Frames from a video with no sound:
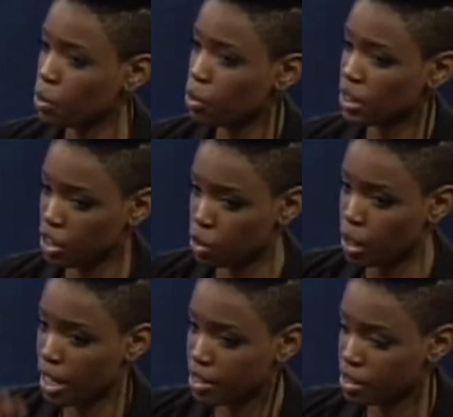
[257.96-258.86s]
So you
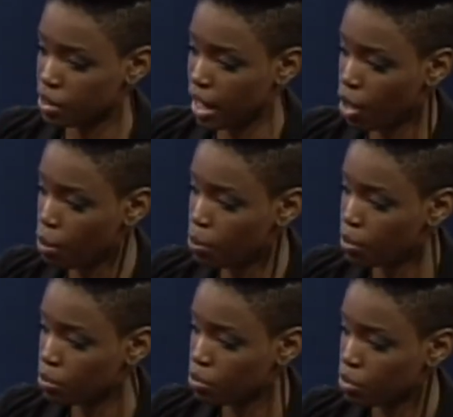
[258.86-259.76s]
guys help
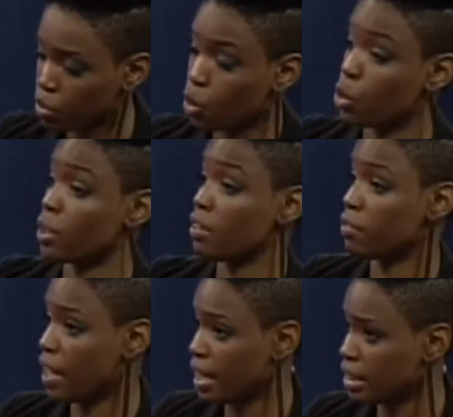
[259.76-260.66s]
local
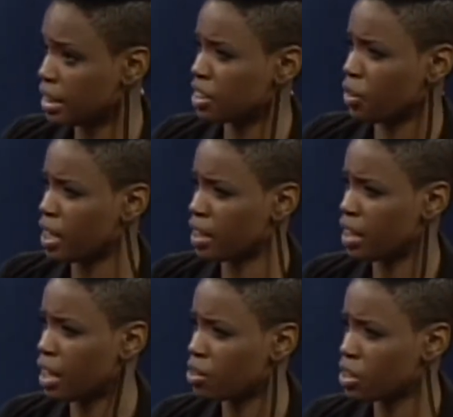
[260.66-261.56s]
events? Is there
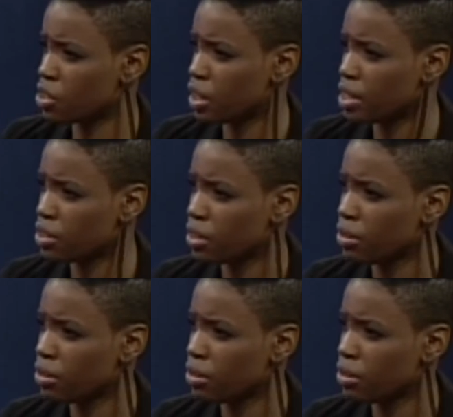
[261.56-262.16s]
anything else that you guys do?